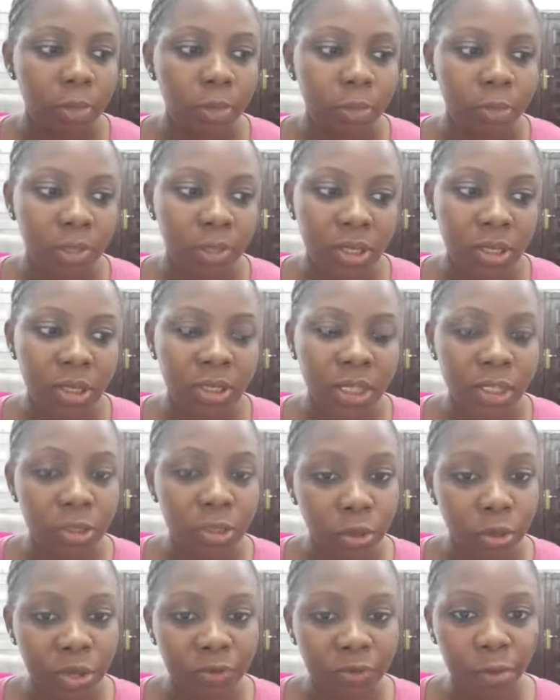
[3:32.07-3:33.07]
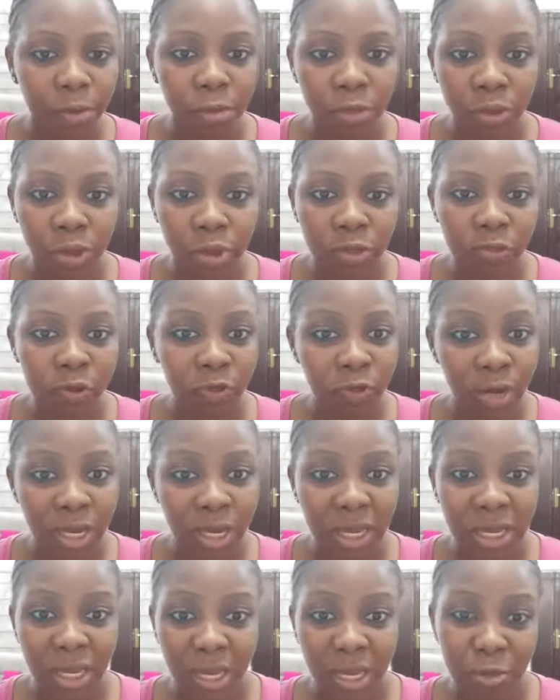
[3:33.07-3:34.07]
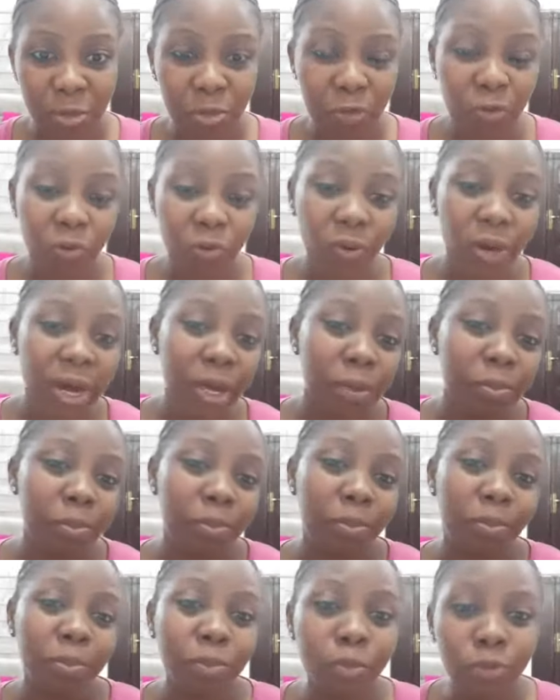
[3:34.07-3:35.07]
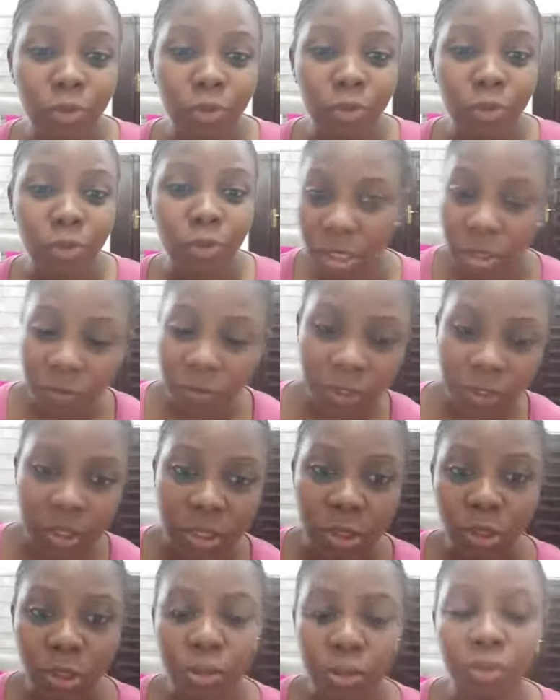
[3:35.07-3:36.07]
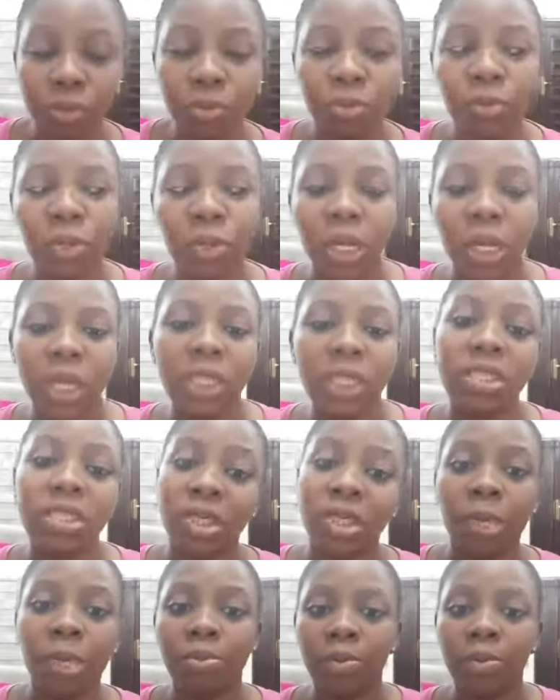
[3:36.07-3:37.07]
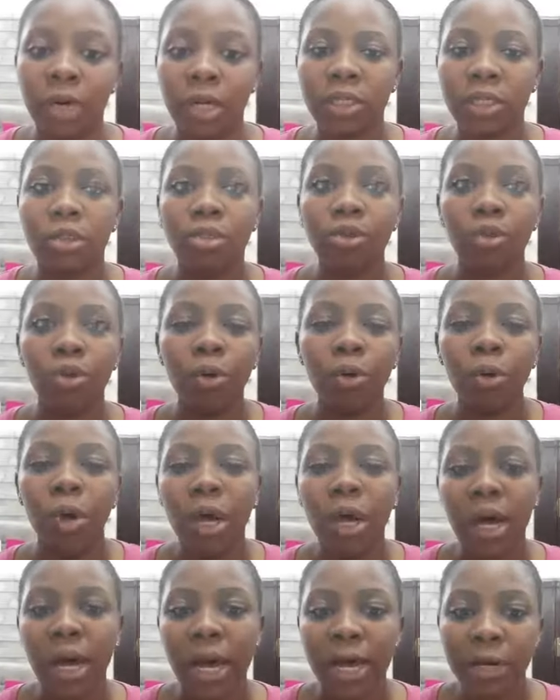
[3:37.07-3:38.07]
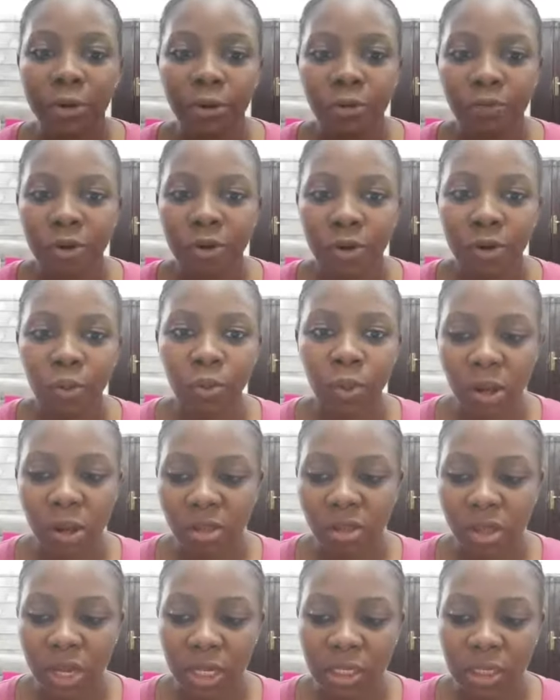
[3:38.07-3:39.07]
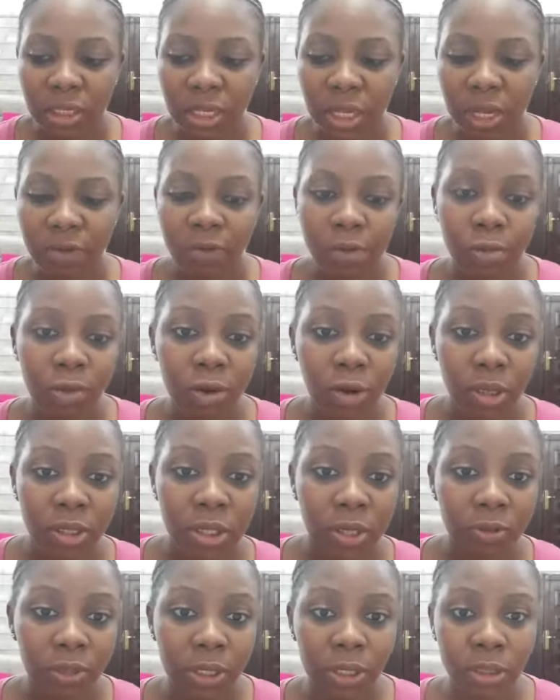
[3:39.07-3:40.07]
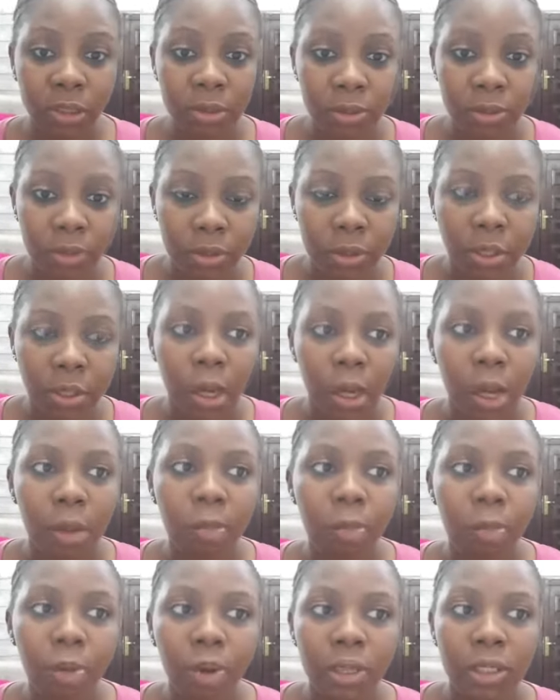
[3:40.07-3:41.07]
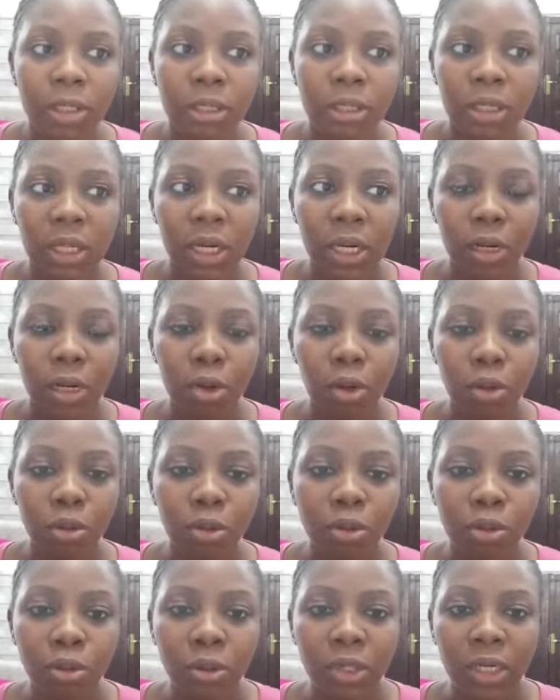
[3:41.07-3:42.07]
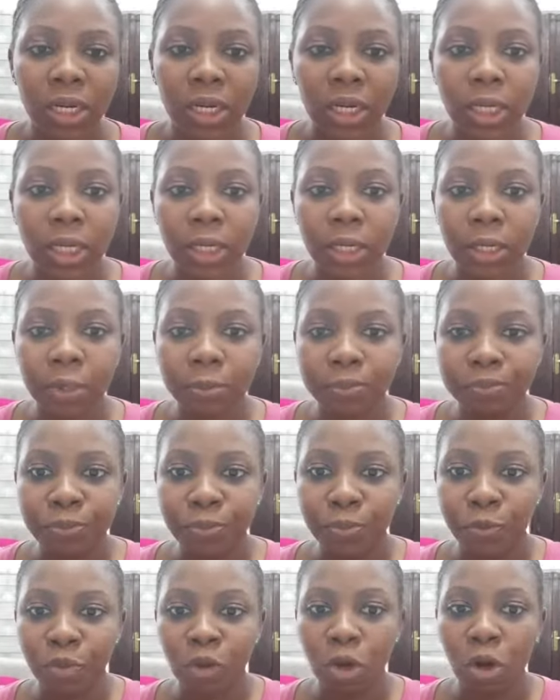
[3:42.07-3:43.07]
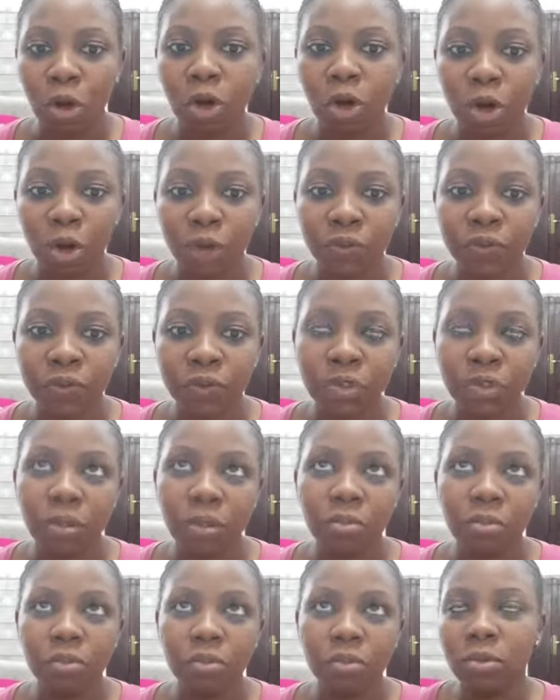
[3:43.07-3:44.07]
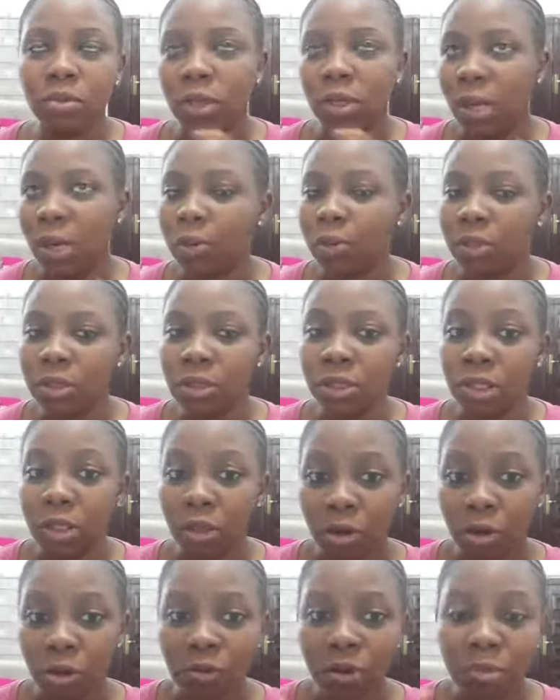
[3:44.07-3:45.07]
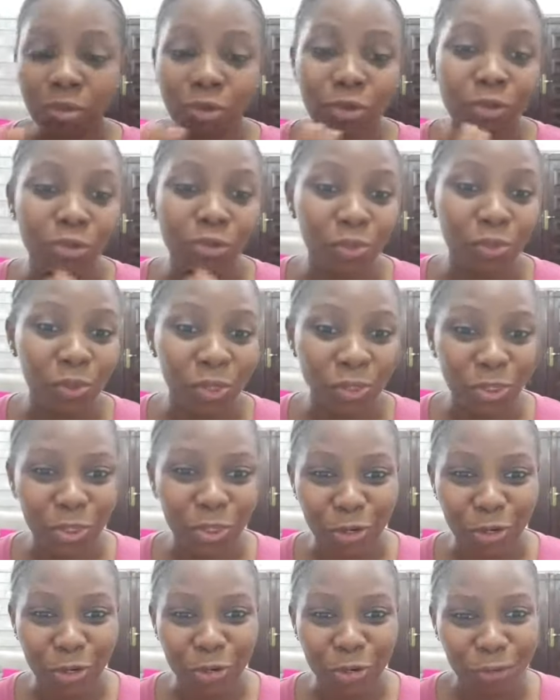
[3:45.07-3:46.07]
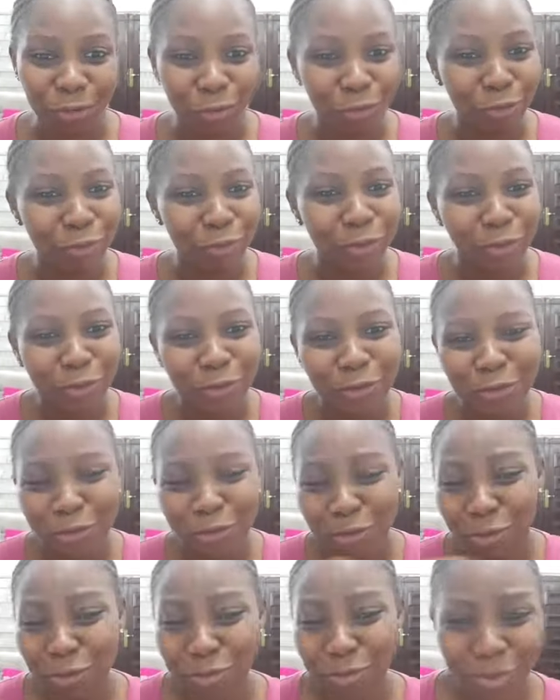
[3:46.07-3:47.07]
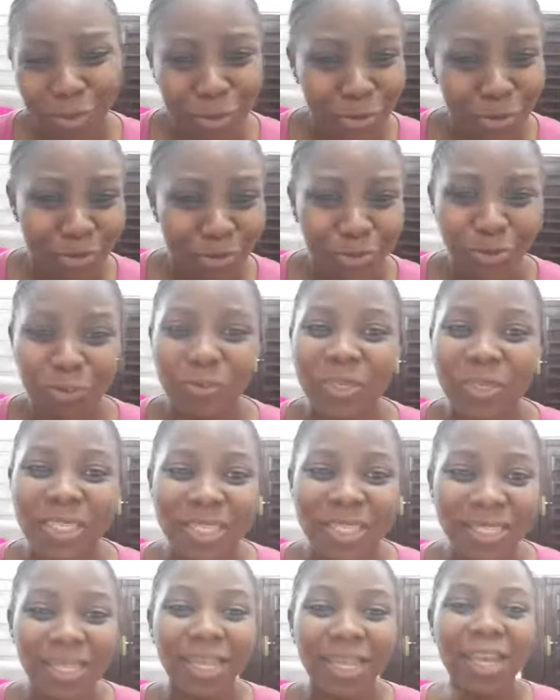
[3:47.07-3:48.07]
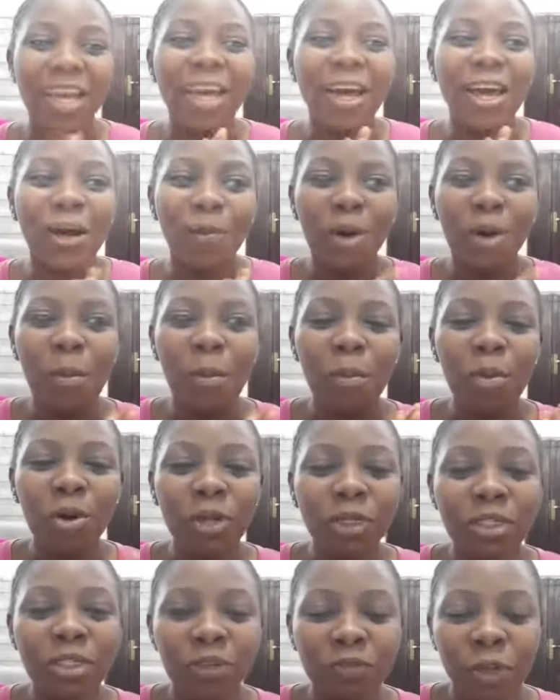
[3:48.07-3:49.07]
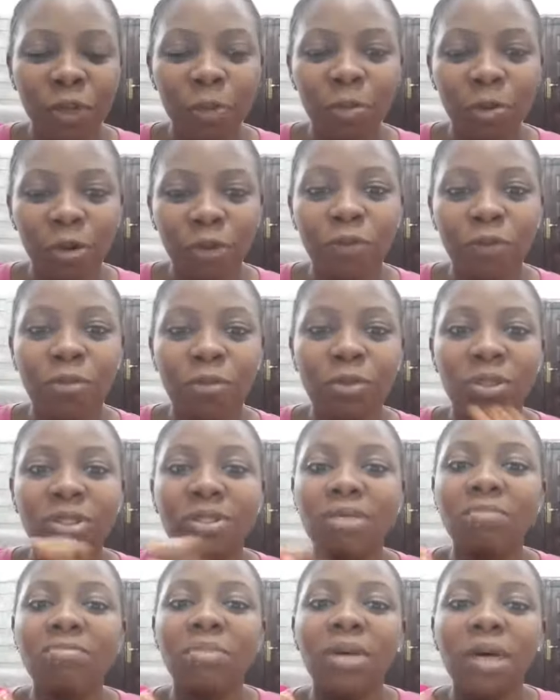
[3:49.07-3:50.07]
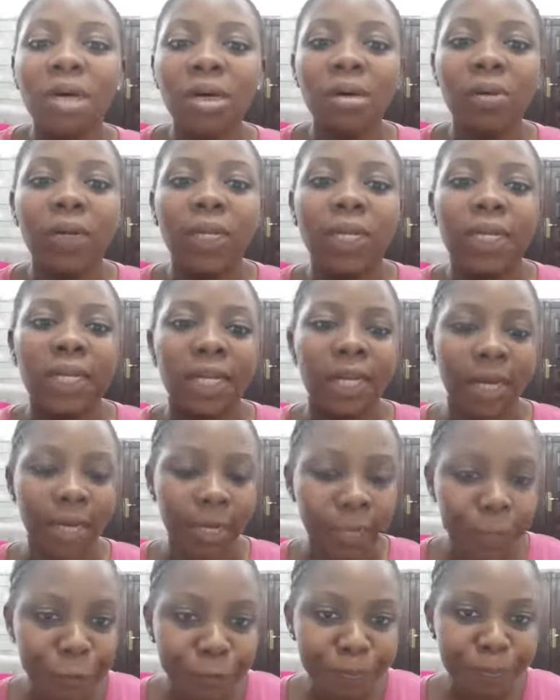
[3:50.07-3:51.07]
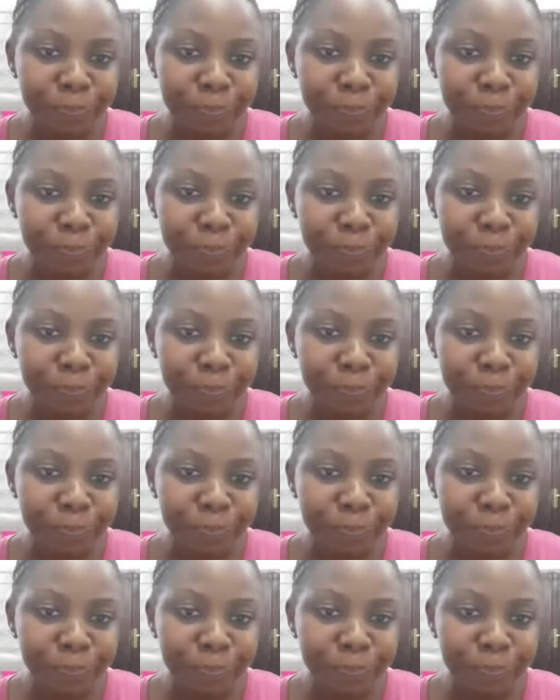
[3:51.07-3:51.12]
because I sold FM products for over a year before I delved into designer brands. So I know very well that FM products are really good, but they are also like knockoffs. I wouldn't say knockoff, let me not use the word knockoff of your suit, please. But most of their perfumes smell like